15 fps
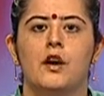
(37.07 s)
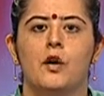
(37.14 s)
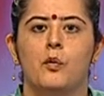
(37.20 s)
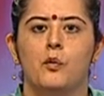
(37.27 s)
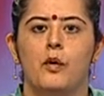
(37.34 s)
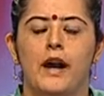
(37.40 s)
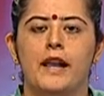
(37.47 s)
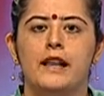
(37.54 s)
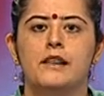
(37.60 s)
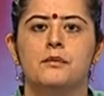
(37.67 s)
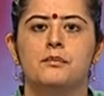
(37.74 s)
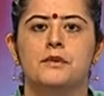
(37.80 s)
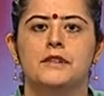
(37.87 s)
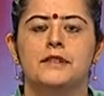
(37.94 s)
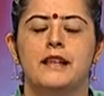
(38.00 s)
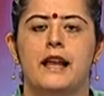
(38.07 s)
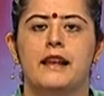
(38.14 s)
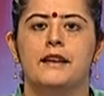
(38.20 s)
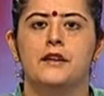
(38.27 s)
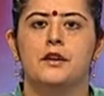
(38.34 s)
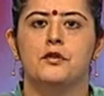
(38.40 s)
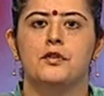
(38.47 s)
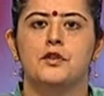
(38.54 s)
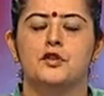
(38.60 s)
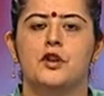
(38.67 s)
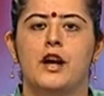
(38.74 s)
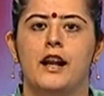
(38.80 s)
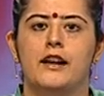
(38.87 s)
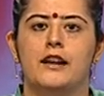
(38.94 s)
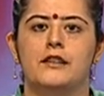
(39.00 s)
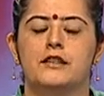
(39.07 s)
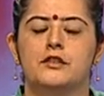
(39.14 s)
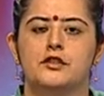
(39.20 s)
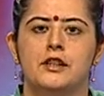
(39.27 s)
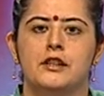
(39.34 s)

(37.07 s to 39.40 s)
while the personality of a child and a